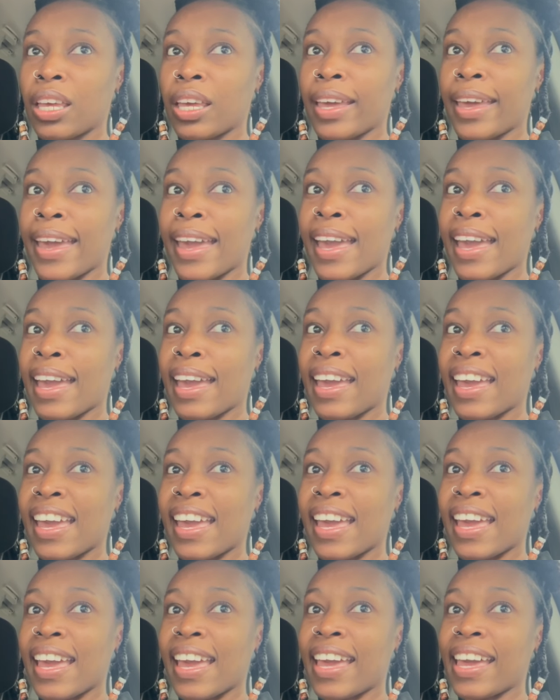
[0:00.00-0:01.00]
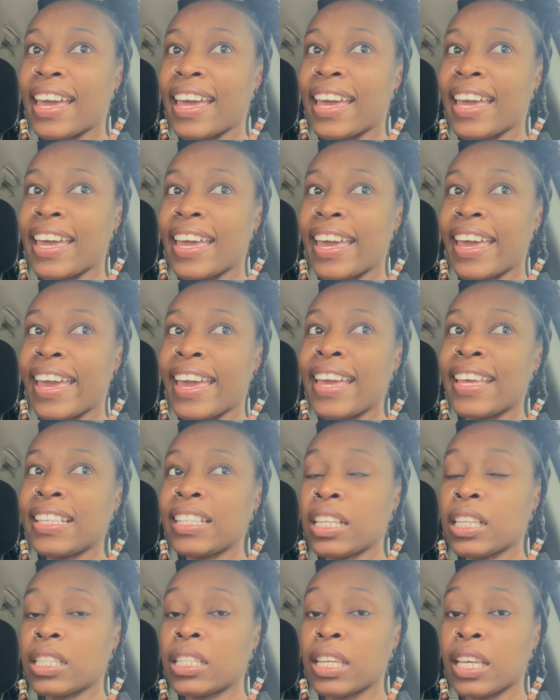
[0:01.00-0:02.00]
And it's
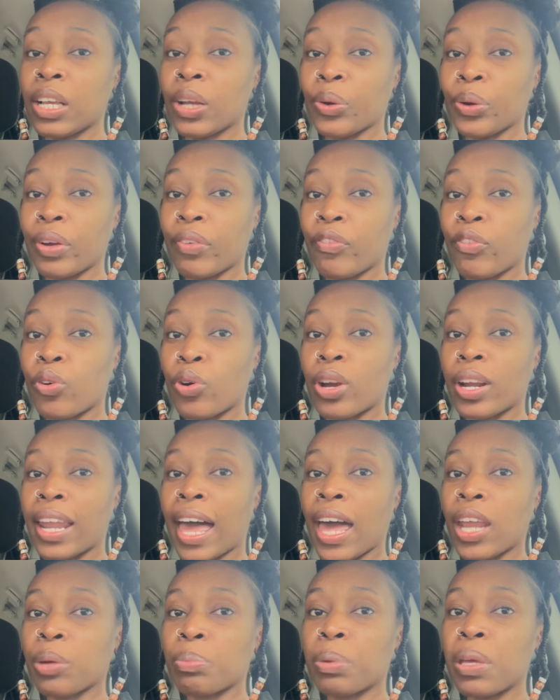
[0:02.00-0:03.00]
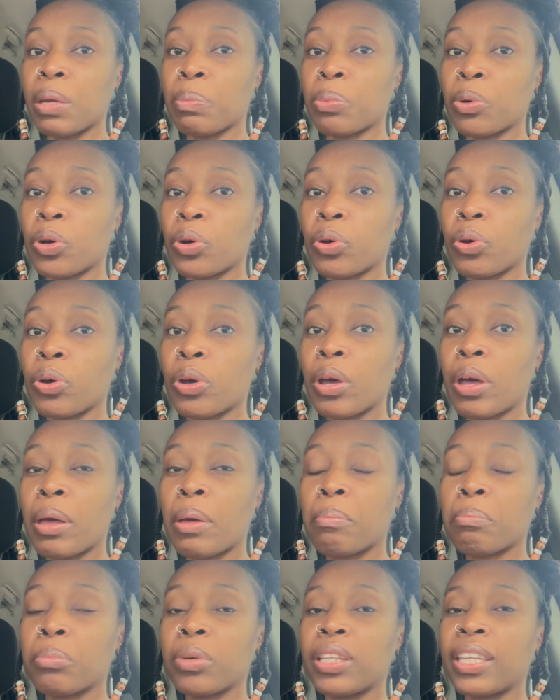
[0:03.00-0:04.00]
a secret for a lot of people,
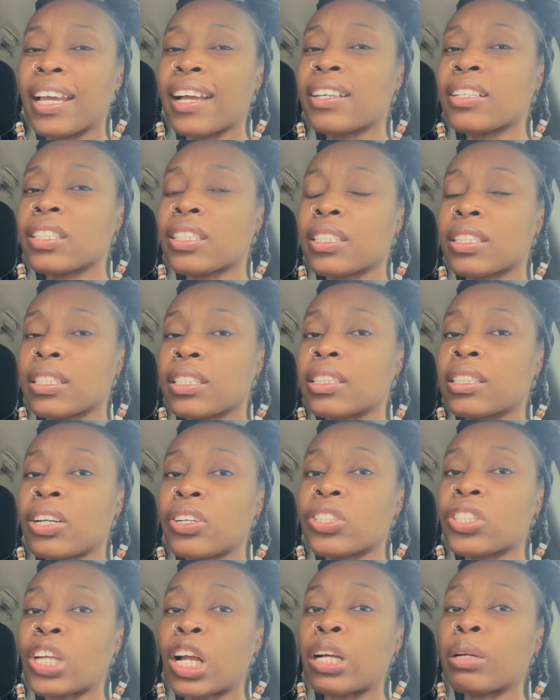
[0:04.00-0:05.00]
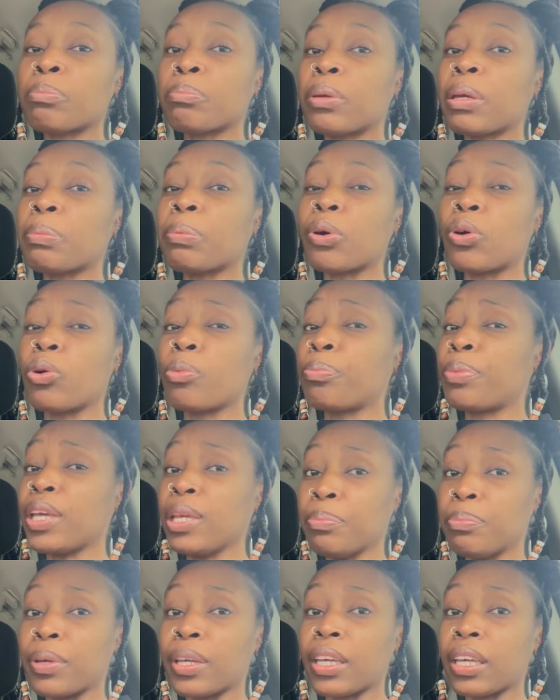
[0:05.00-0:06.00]
but there's certain people who
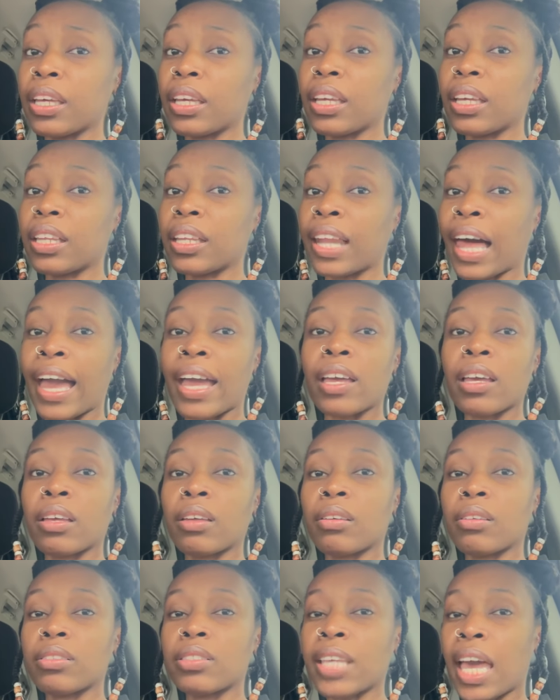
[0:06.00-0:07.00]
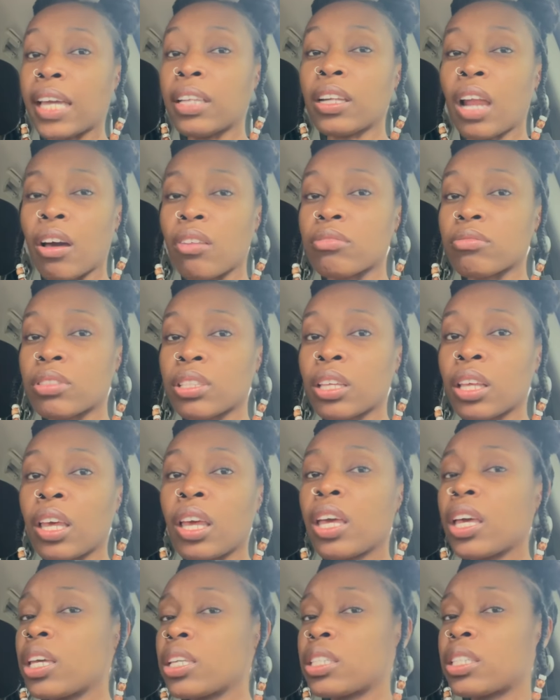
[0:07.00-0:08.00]
peep it. Like, take notes.
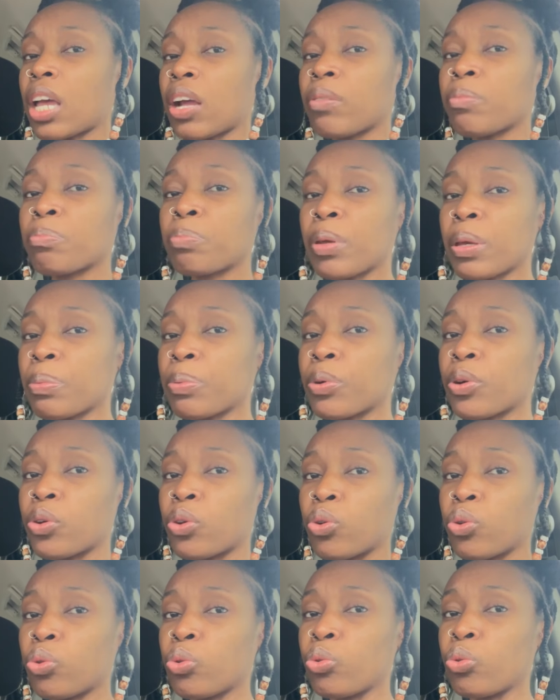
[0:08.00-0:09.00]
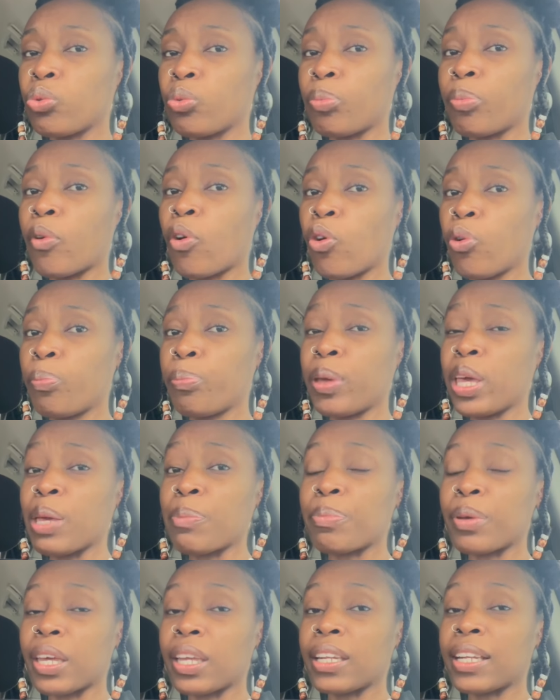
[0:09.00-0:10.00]
It's certain people who
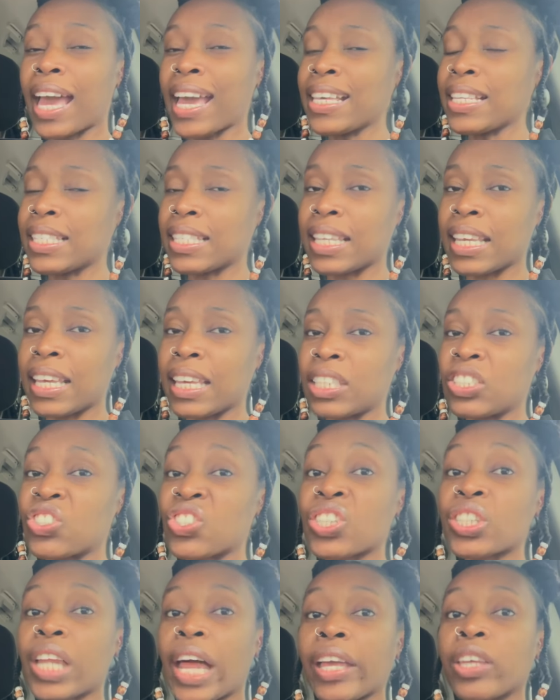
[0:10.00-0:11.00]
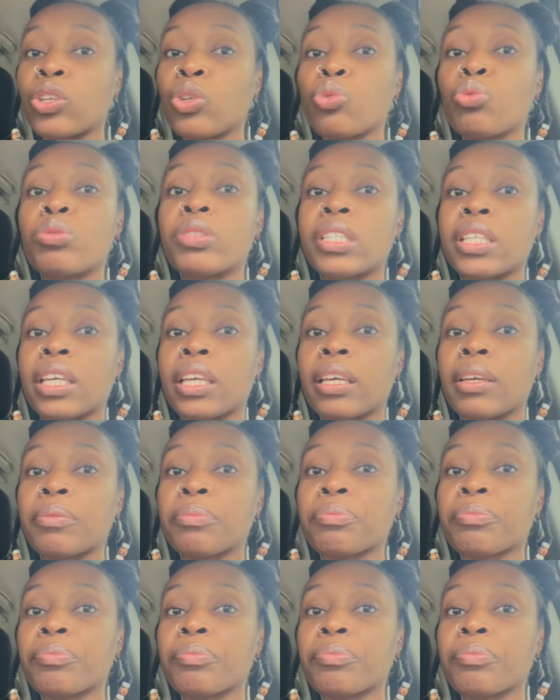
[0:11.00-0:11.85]
peep it. They see it just like you see it.